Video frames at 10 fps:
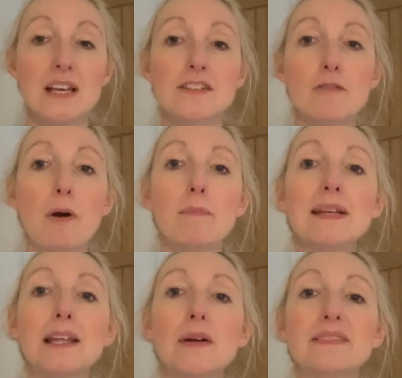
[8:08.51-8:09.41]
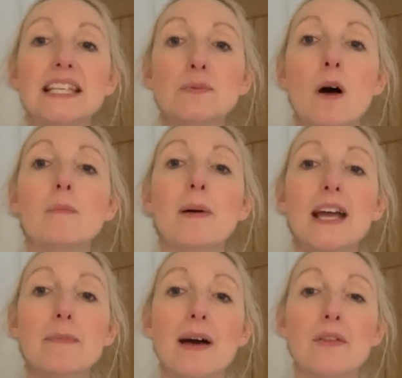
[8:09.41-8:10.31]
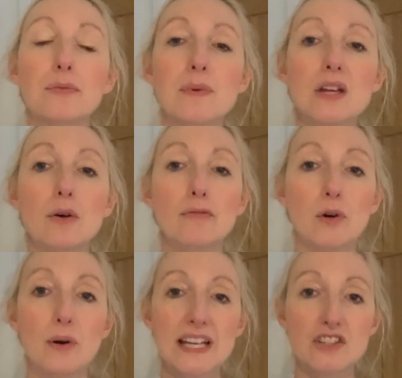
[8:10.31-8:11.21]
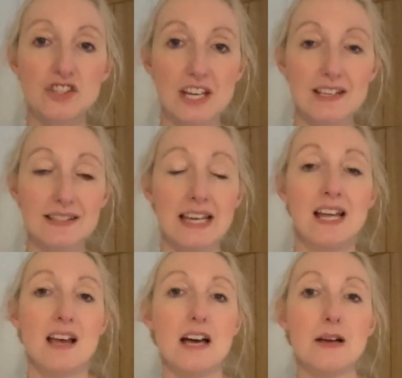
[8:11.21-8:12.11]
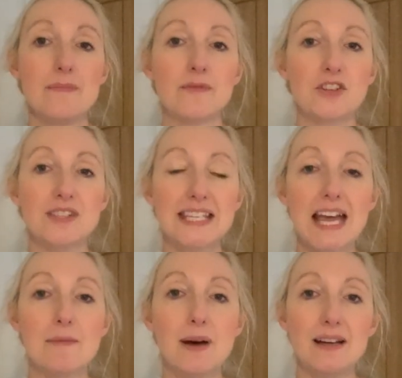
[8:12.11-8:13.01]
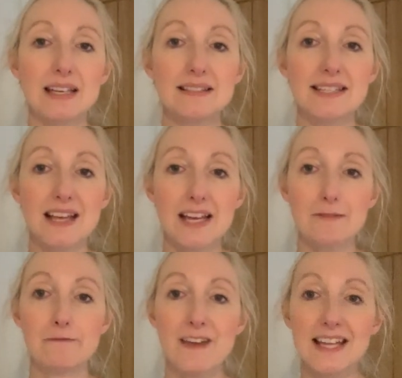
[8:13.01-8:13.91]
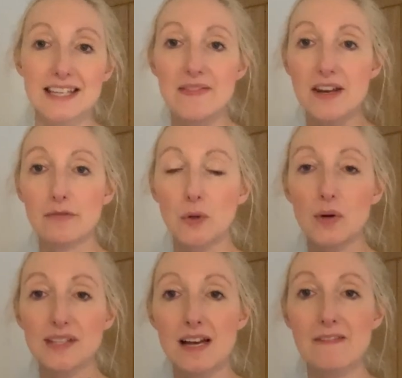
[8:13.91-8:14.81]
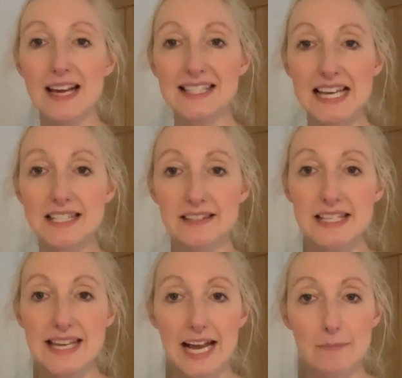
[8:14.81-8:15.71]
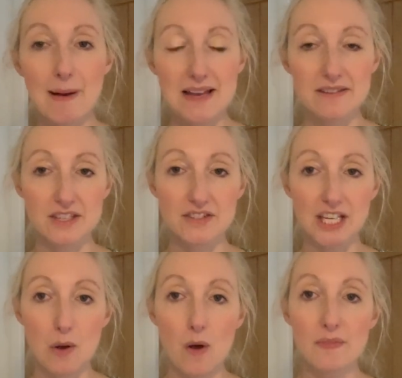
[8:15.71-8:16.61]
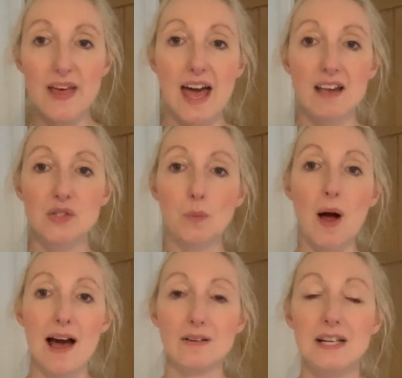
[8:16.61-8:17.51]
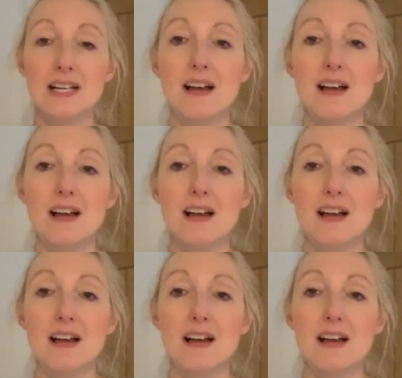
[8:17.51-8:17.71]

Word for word: So I probably lowered this one by about three or four inches um, just to get my desired fit and then of course I've extended the neckband to go on there as well.